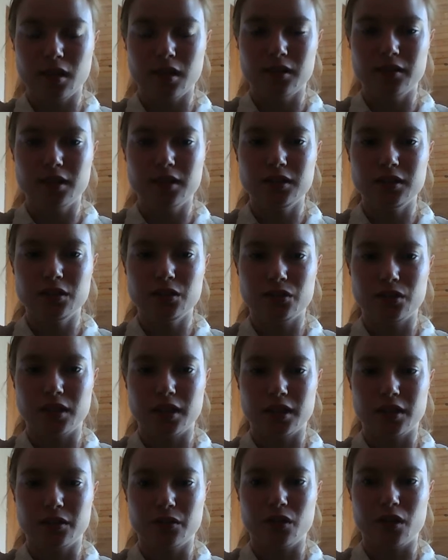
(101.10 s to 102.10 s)
and then you
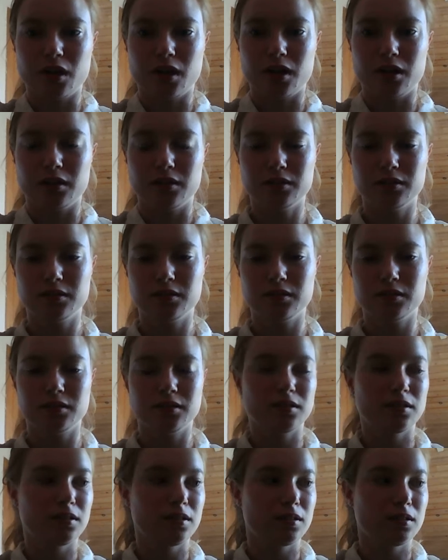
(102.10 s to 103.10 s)
take your,
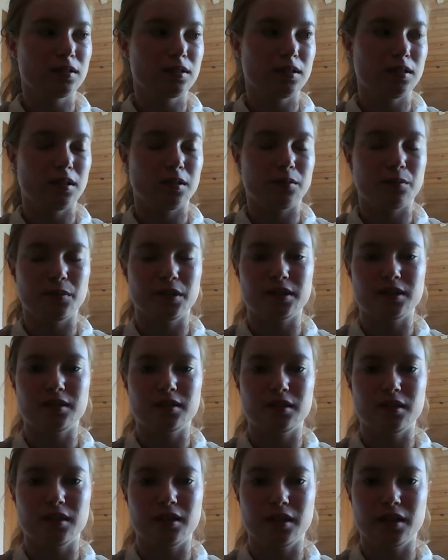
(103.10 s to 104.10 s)
let me
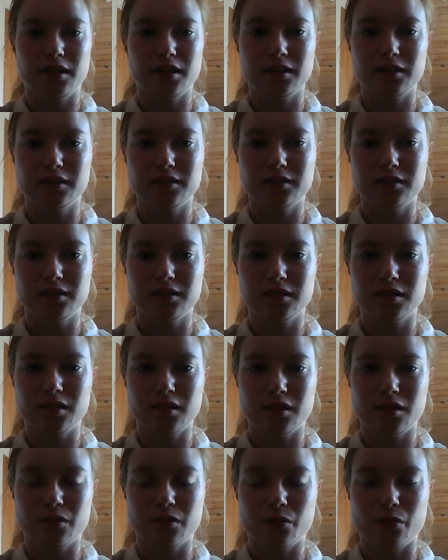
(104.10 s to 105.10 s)
see,
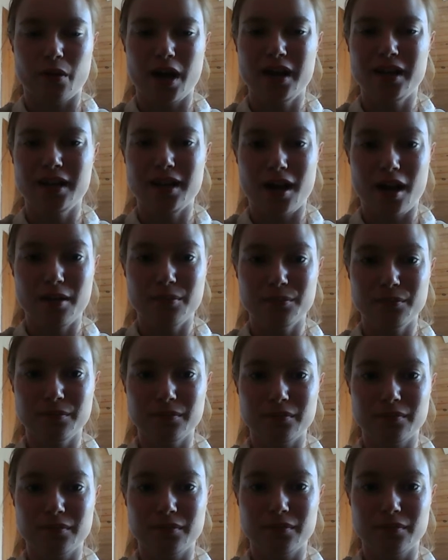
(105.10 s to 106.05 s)
right arm